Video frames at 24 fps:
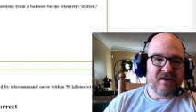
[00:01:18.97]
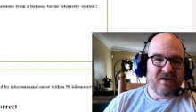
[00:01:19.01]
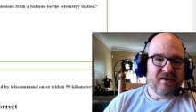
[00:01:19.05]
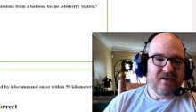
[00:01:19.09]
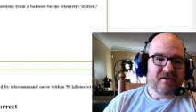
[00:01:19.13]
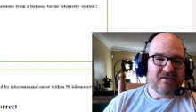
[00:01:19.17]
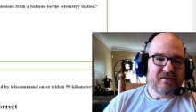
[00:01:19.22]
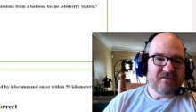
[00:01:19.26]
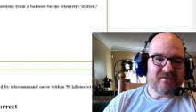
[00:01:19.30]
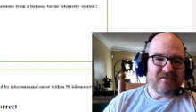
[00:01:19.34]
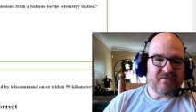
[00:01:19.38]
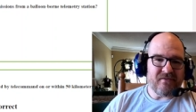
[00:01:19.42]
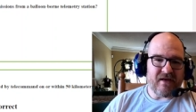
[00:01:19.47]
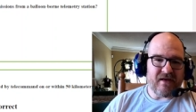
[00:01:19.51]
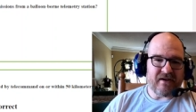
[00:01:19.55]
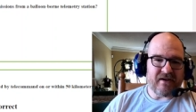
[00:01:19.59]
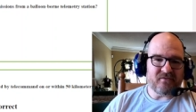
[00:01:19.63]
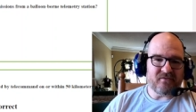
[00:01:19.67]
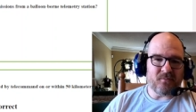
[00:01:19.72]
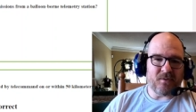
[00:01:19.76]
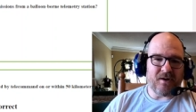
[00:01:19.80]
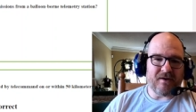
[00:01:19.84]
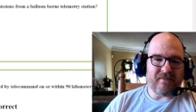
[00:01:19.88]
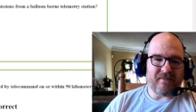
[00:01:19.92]
So that
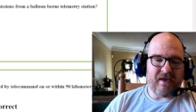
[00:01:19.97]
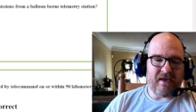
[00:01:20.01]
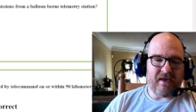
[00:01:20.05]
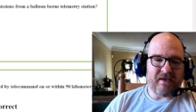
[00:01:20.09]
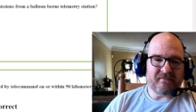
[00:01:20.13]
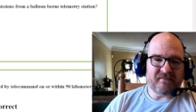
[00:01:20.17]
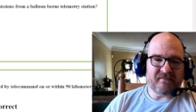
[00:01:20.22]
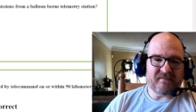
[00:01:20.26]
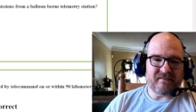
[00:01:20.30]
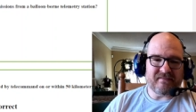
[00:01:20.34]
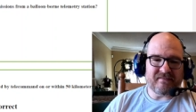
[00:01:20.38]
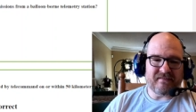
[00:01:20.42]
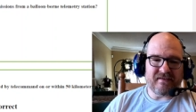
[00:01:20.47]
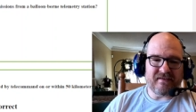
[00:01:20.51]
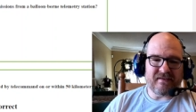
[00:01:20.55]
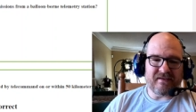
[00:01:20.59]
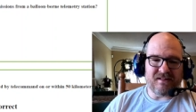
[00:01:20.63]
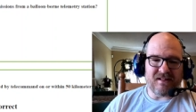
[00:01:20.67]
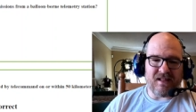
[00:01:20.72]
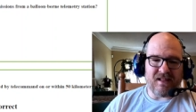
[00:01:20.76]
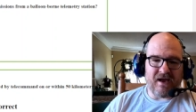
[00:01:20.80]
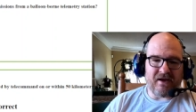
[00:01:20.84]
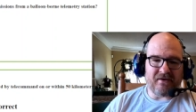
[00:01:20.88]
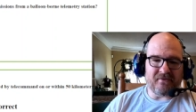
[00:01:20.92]
is why the FCC
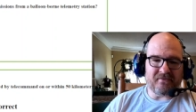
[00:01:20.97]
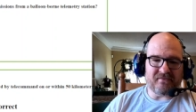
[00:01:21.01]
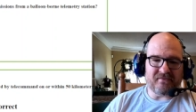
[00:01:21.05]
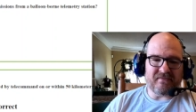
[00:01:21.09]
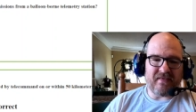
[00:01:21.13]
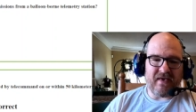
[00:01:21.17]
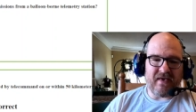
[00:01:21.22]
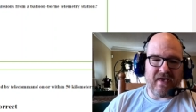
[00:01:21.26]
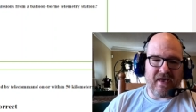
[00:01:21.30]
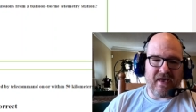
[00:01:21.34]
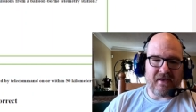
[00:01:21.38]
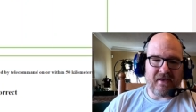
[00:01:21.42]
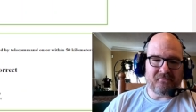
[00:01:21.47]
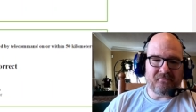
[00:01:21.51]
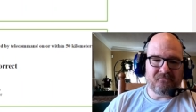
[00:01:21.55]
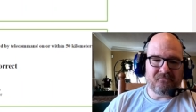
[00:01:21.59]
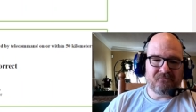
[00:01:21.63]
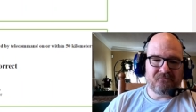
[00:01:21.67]
allows that.